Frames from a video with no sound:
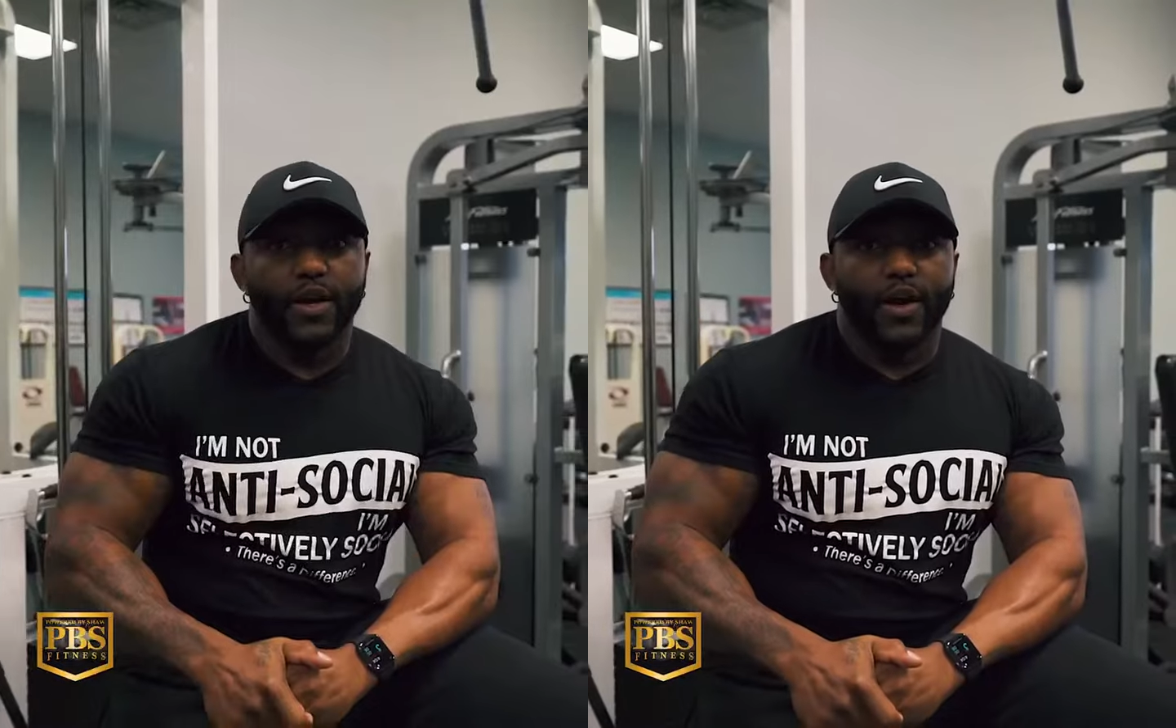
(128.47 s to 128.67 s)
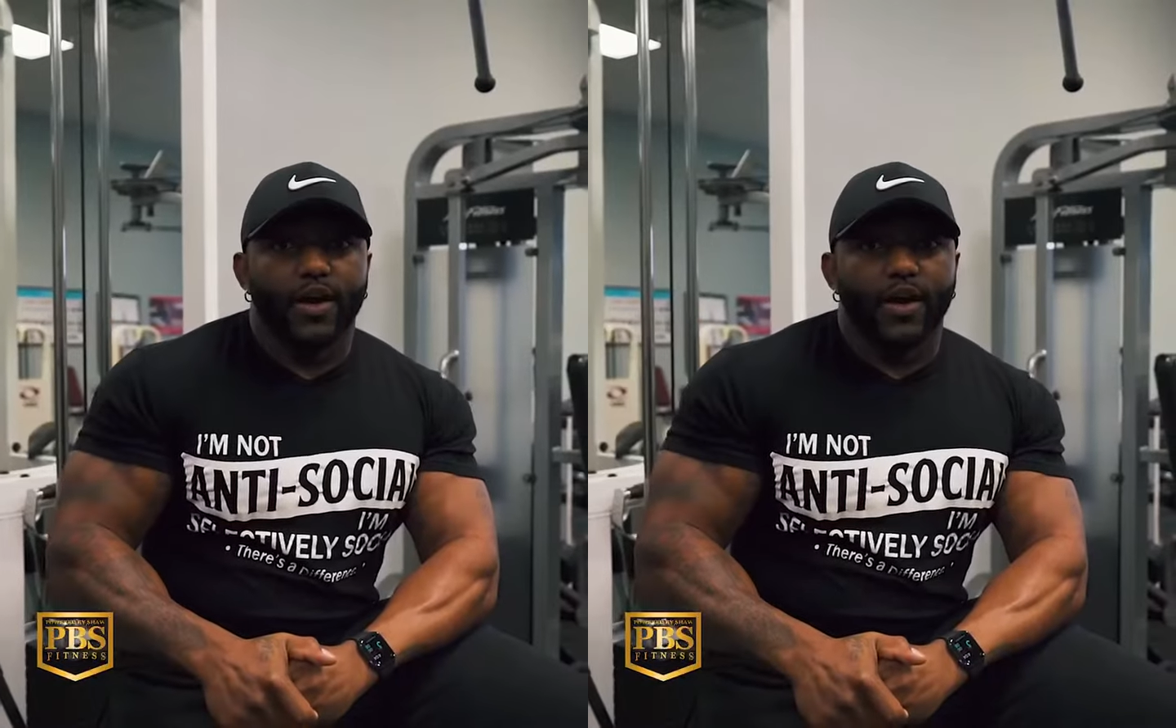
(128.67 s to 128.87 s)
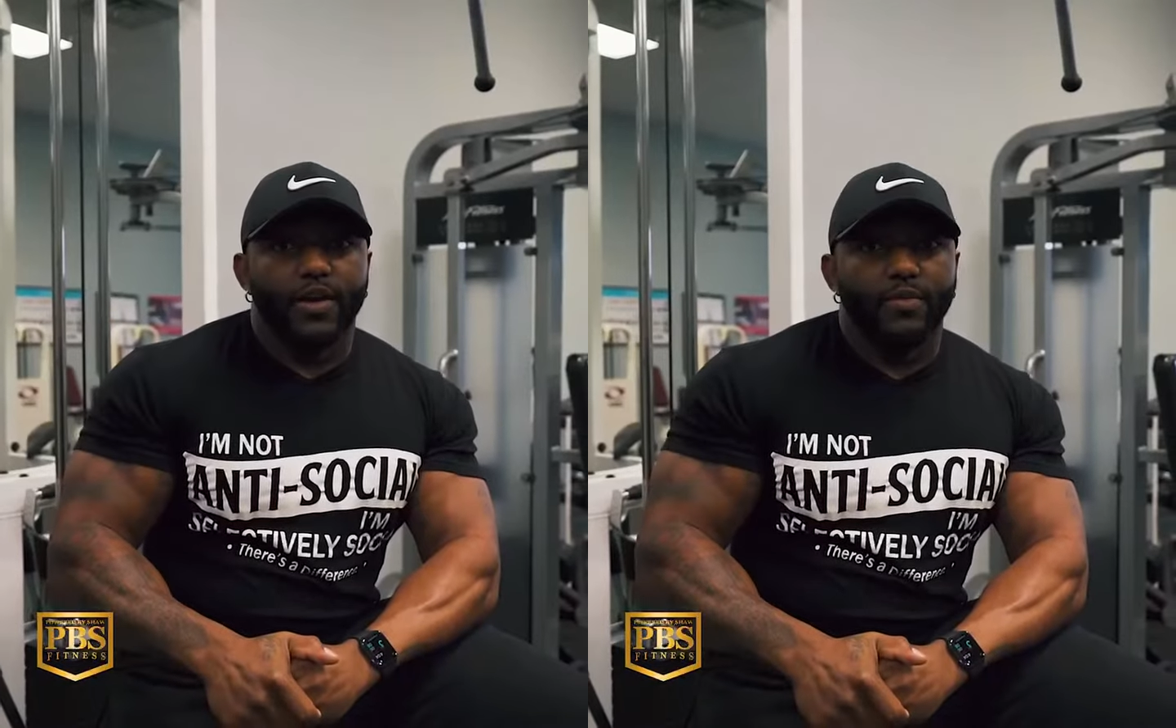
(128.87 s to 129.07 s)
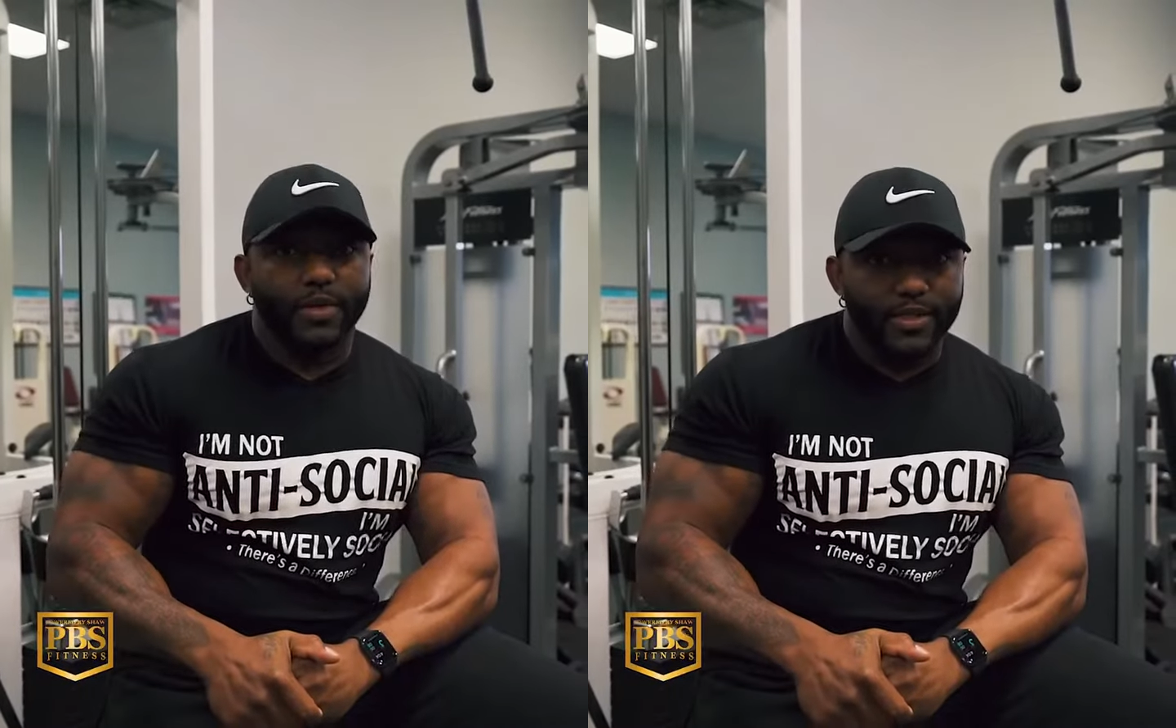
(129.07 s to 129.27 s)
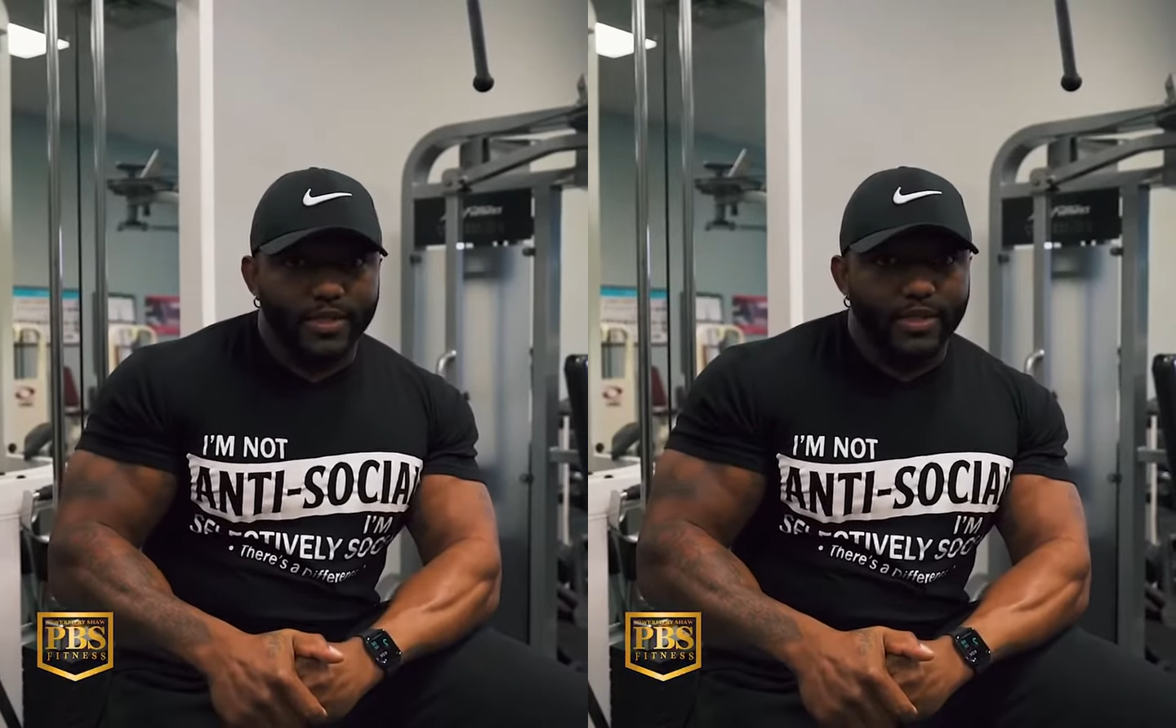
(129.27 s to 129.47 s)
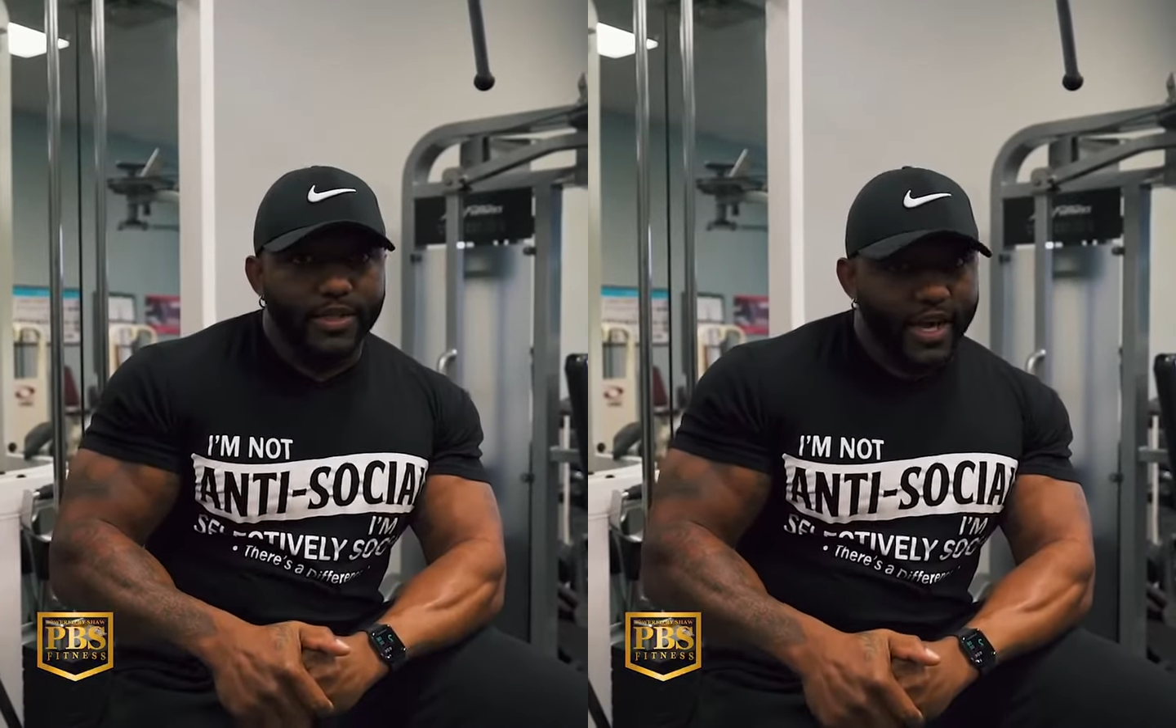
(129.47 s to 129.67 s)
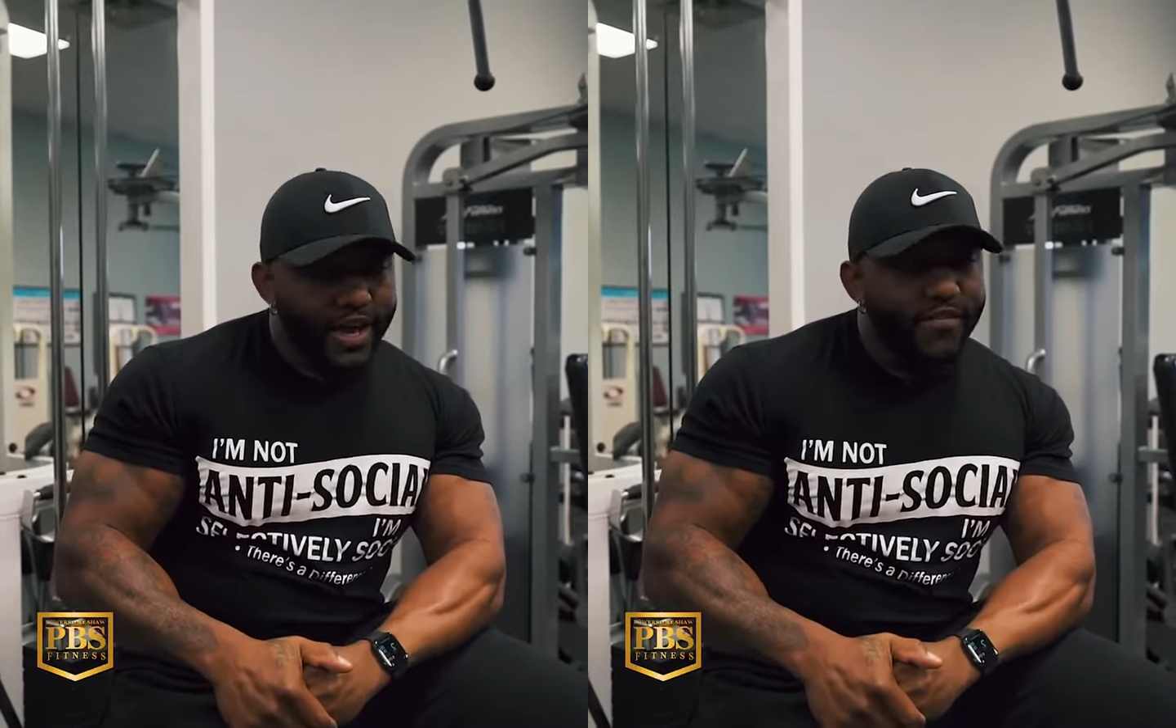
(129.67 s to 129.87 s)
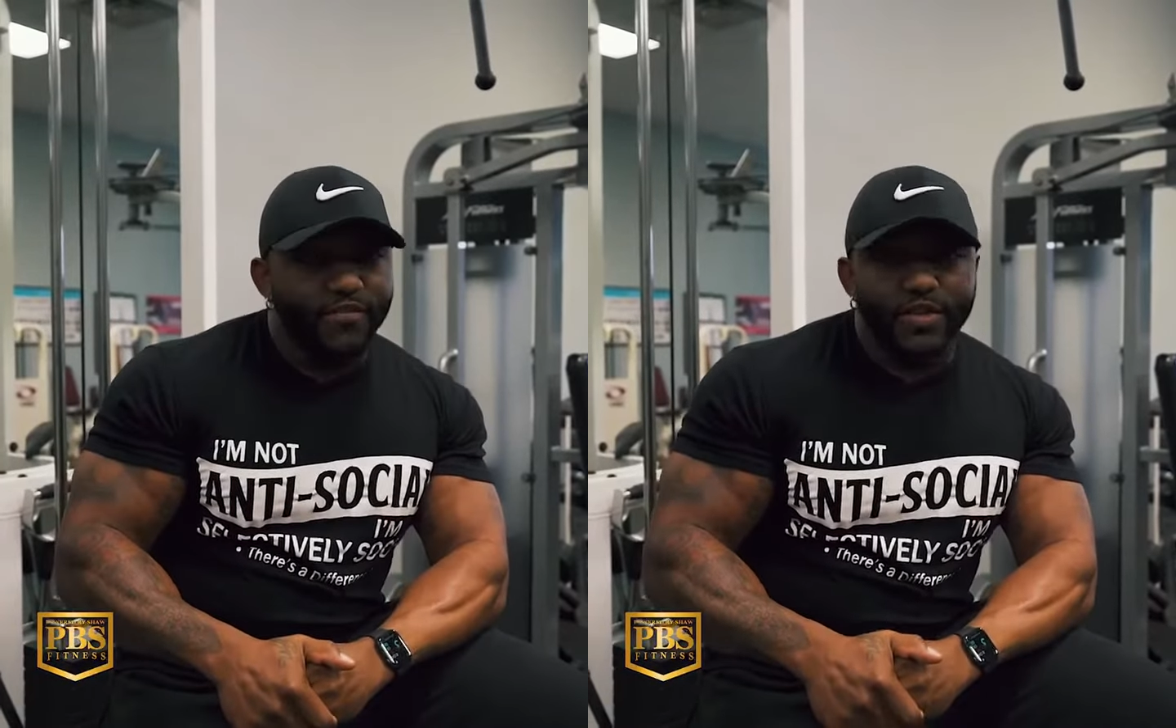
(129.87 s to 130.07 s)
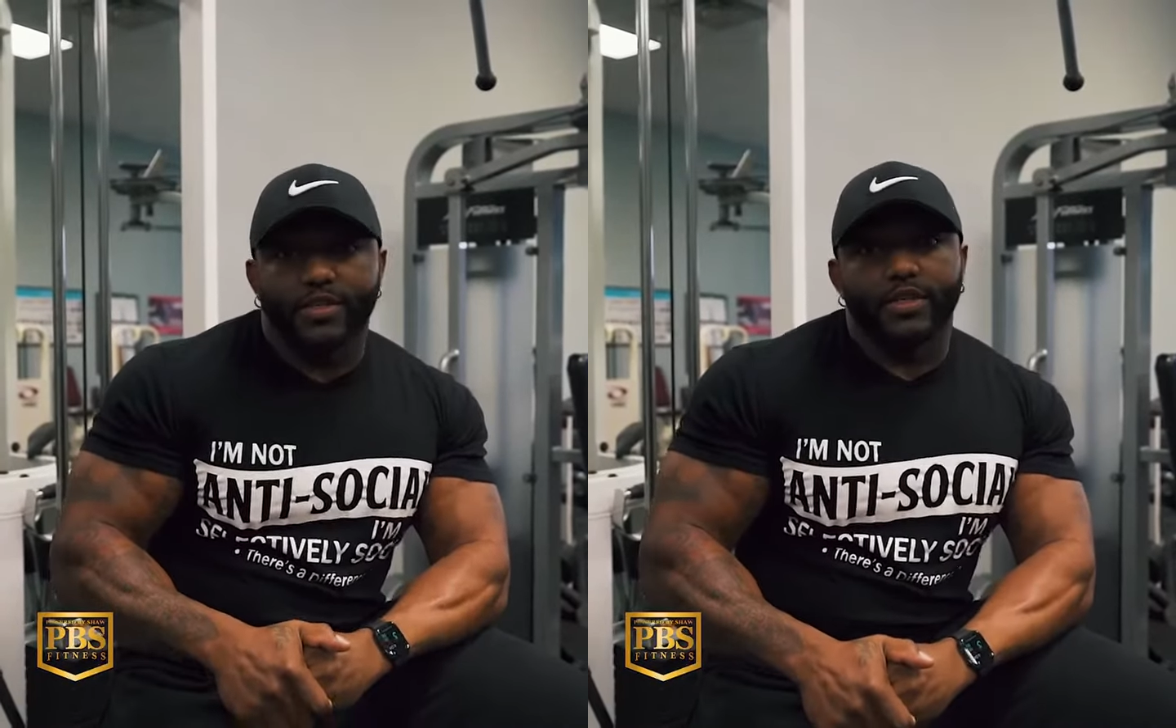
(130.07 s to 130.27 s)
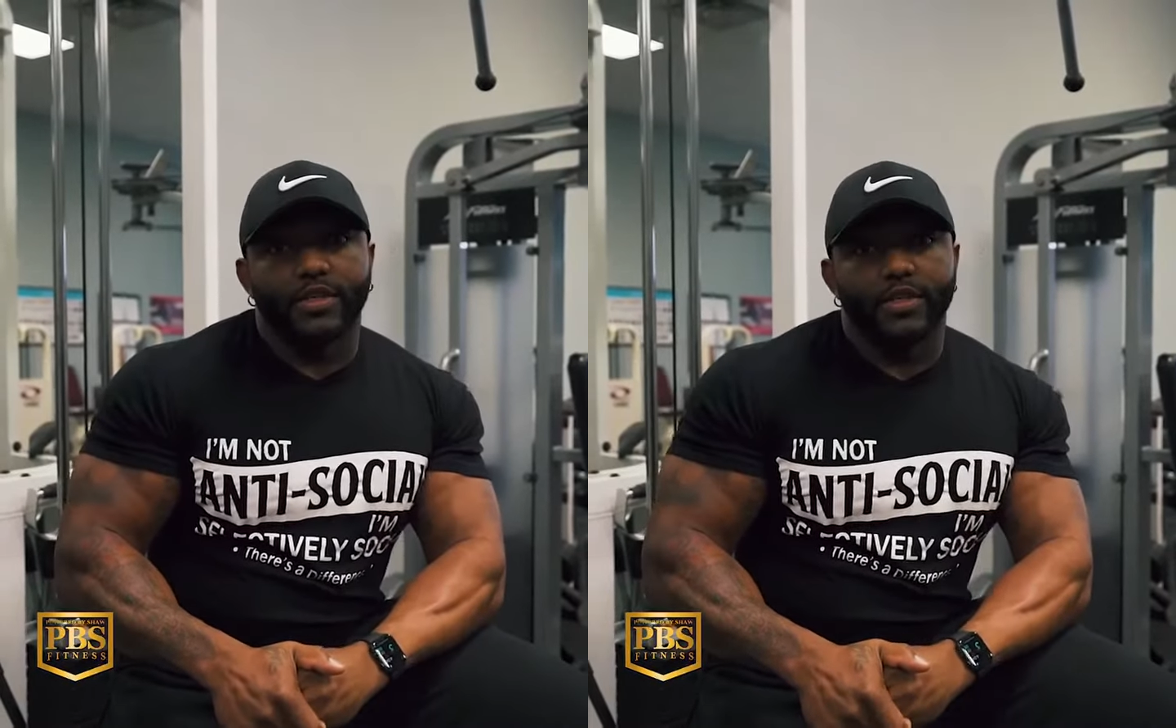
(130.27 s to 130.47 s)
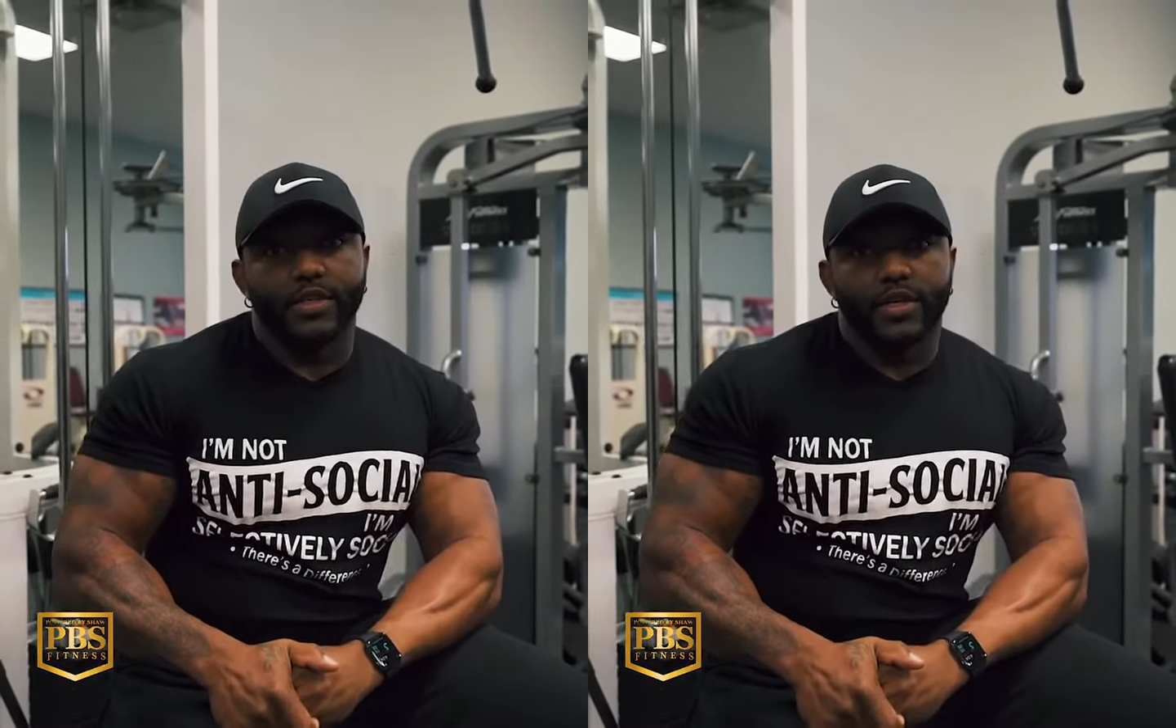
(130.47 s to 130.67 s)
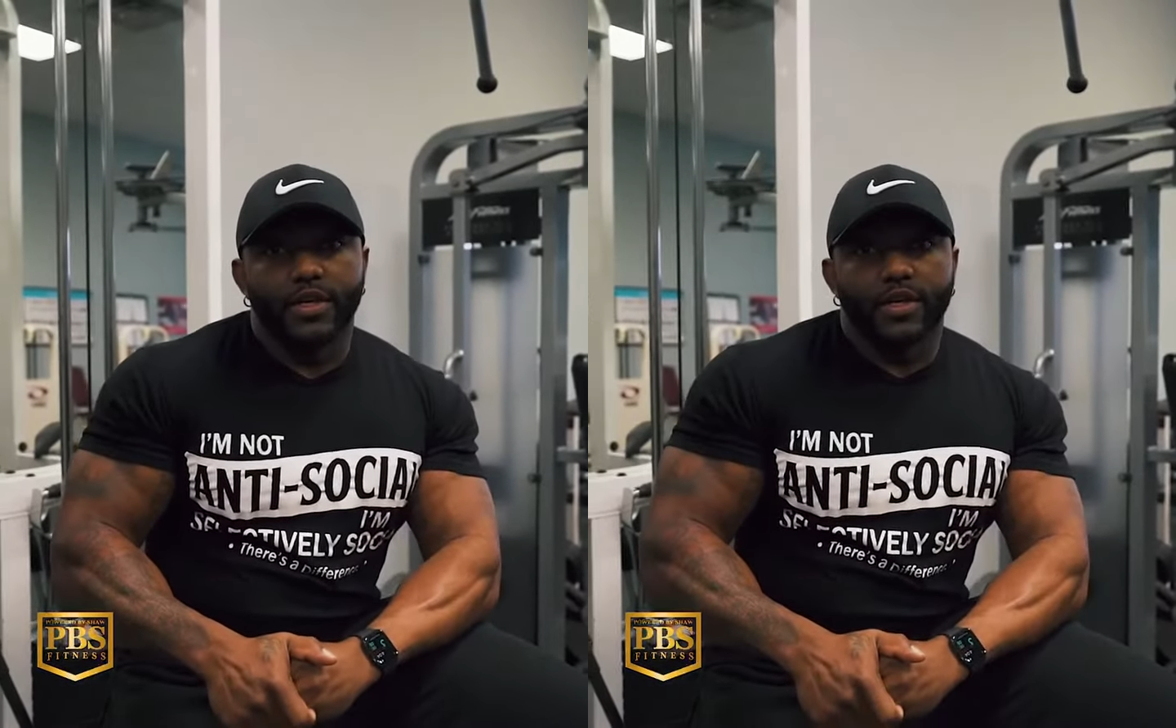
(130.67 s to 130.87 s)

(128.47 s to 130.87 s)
all right, mentally and physically,